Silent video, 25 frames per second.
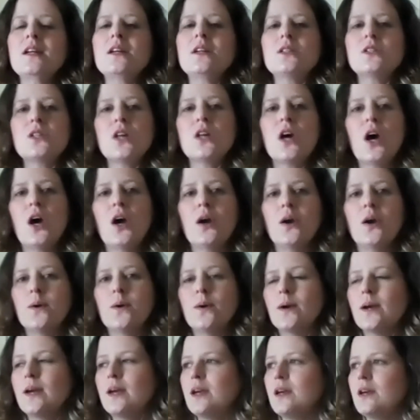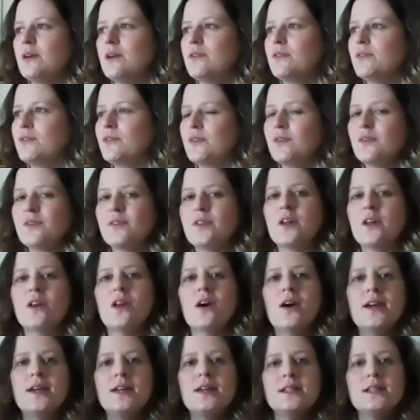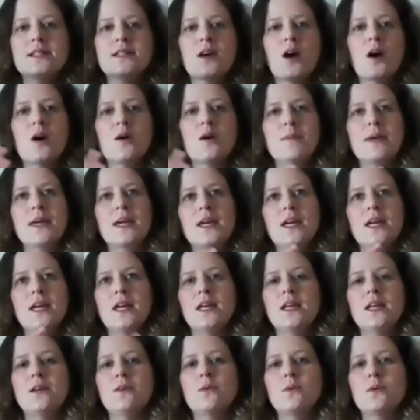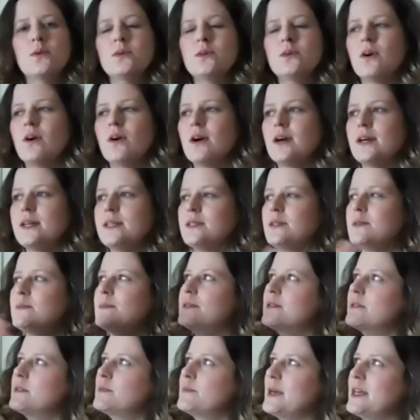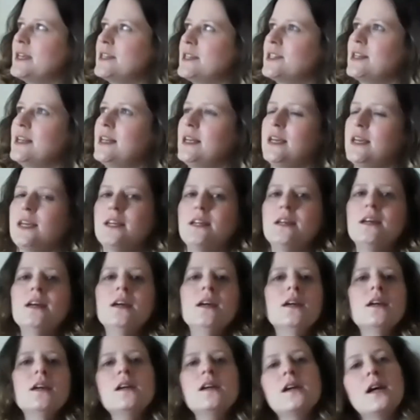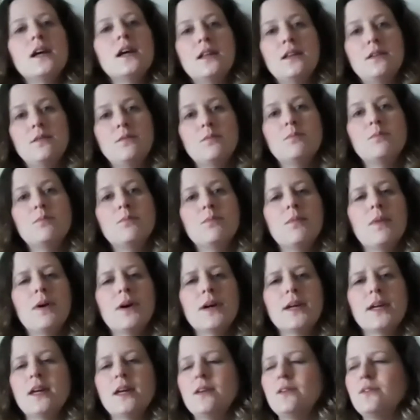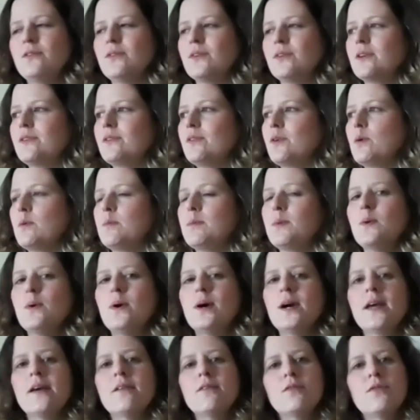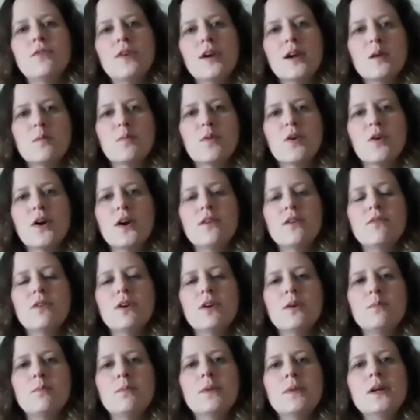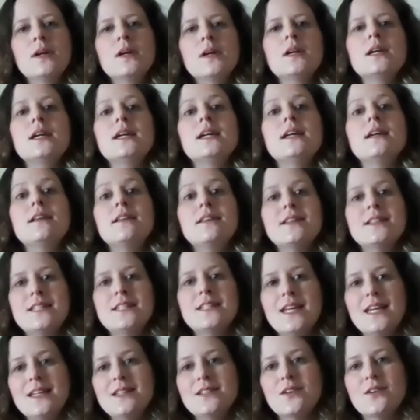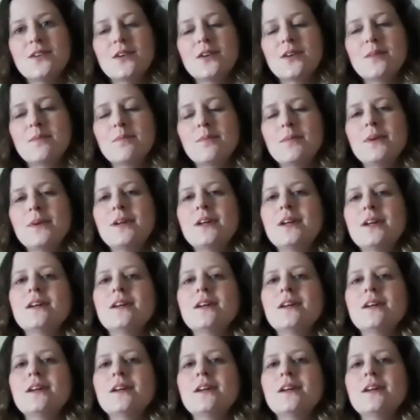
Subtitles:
So if the light is coming in on your items, especially in my case, for example, I have a very bright room in the daytime.